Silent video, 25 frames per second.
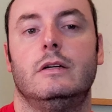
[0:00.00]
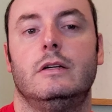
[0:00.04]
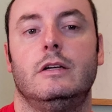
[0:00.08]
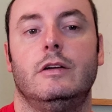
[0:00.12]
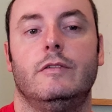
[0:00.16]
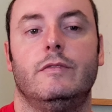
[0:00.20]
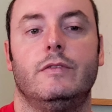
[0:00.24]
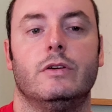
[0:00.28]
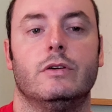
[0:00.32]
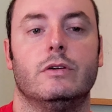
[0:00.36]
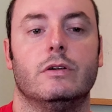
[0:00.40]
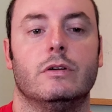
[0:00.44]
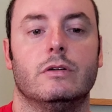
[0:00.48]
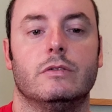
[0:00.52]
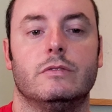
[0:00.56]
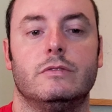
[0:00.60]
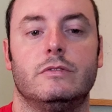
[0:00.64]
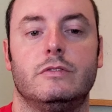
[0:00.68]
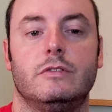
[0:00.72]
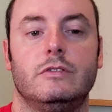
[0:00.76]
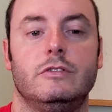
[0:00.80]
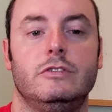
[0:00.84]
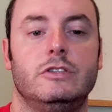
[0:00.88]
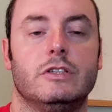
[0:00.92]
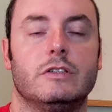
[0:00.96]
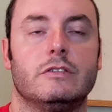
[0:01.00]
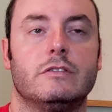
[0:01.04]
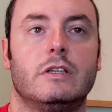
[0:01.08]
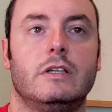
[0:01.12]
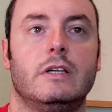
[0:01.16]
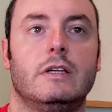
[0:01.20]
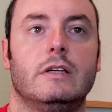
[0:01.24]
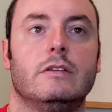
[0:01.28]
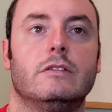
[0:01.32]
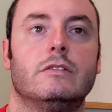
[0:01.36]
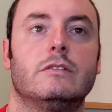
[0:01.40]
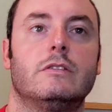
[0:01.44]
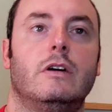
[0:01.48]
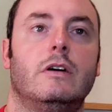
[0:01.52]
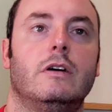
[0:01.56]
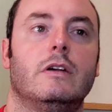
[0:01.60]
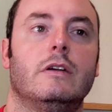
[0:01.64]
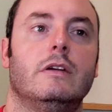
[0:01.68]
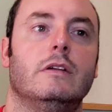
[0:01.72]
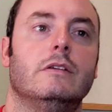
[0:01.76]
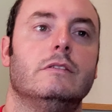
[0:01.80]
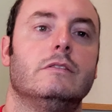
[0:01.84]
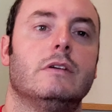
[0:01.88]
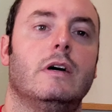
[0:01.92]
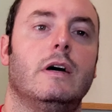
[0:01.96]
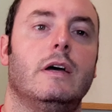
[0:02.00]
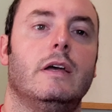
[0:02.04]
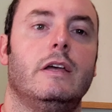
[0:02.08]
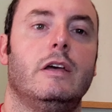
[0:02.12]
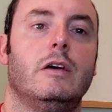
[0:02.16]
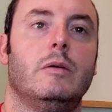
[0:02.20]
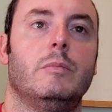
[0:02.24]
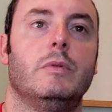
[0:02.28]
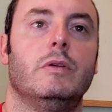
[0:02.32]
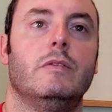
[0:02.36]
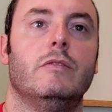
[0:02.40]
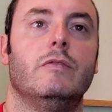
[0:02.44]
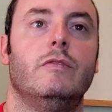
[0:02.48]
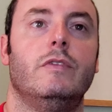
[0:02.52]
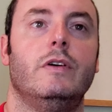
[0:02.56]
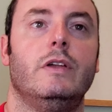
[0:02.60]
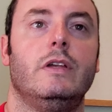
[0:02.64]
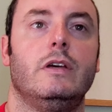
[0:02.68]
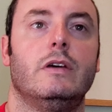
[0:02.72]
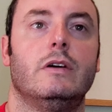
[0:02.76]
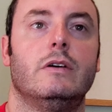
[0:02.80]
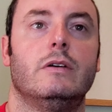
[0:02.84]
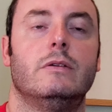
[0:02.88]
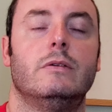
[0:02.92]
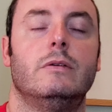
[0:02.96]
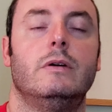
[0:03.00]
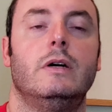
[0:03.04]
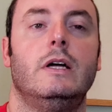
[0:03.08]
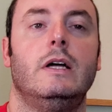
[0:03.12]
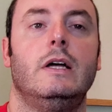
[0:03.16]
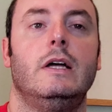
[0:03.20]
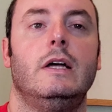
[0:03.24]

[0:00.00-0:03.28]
If you're just getting started as I am in video,